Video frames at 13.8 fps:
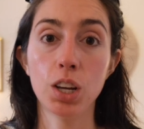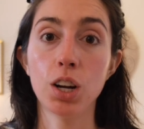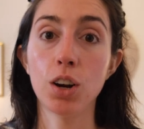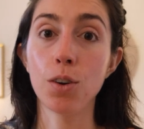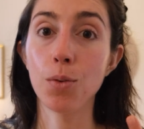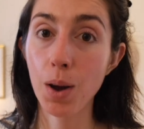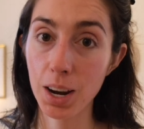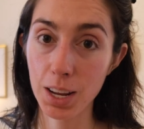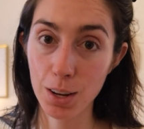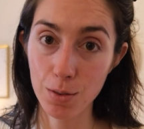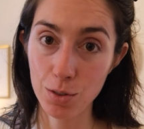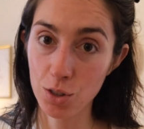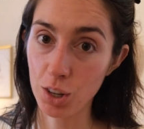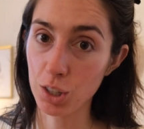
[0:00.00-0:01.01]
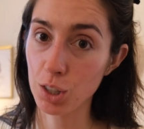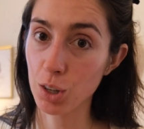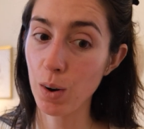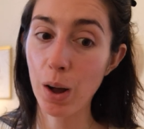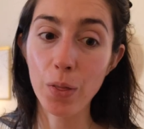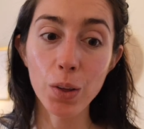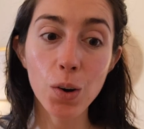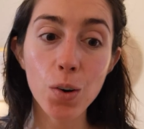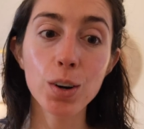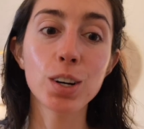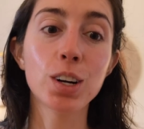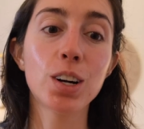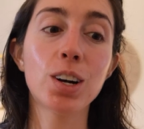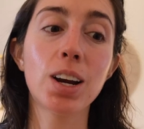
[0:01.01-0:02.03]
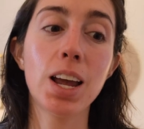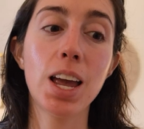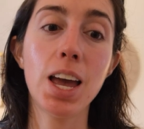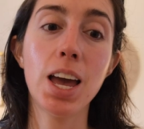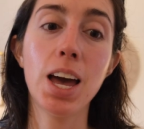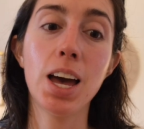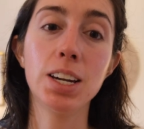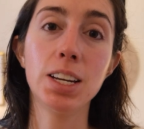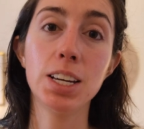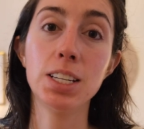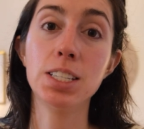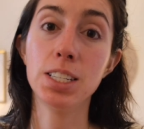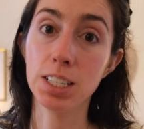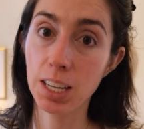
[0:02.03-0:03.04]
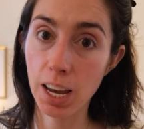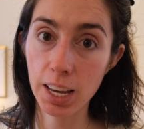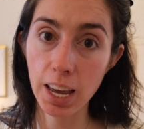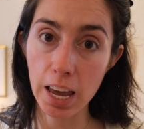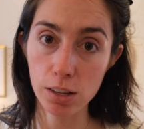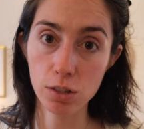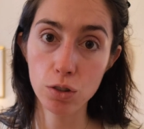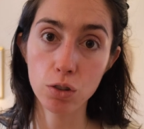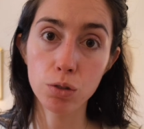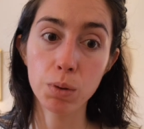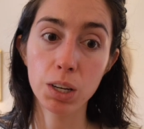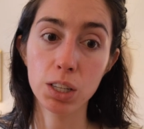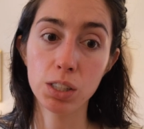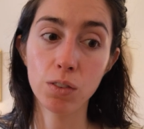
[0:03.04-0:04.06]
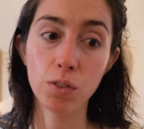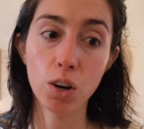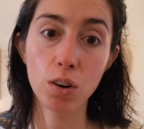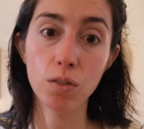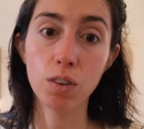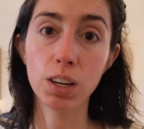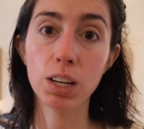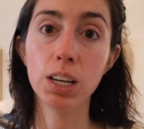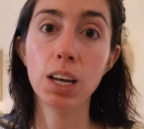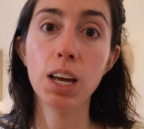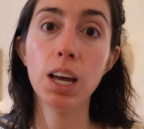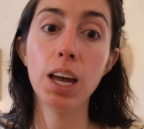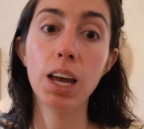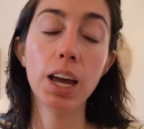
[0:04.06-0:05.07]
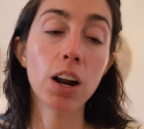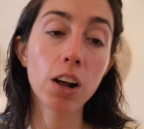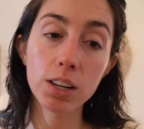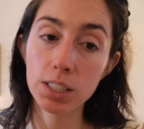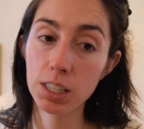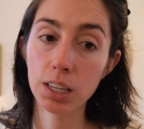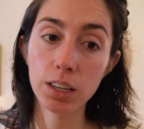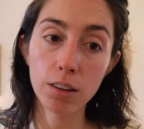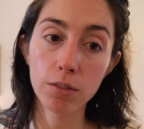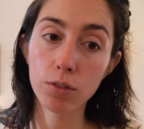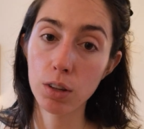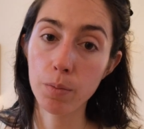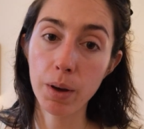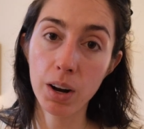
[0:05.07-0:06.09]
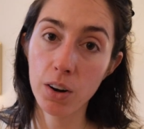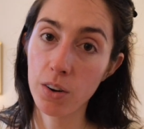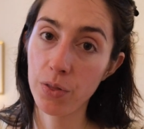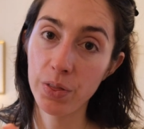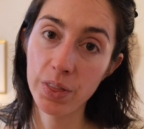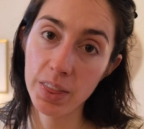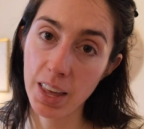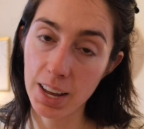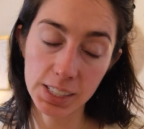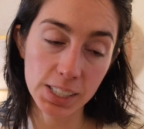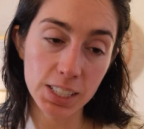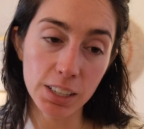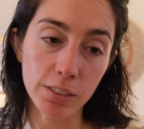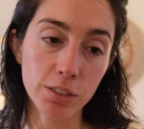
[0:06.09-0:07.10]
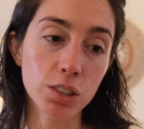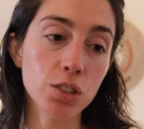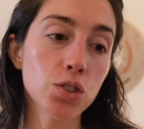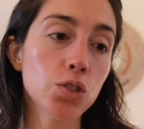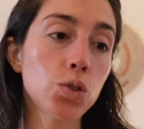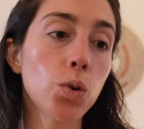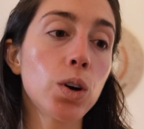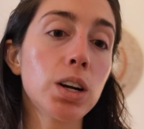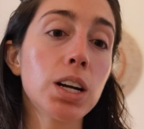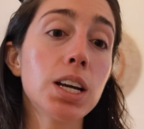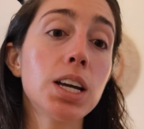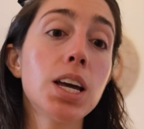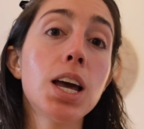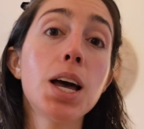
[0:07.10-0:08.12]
and our wedding was just around the corner, and it did get canceled because of COVID. And honestly, for the better, that's a different story,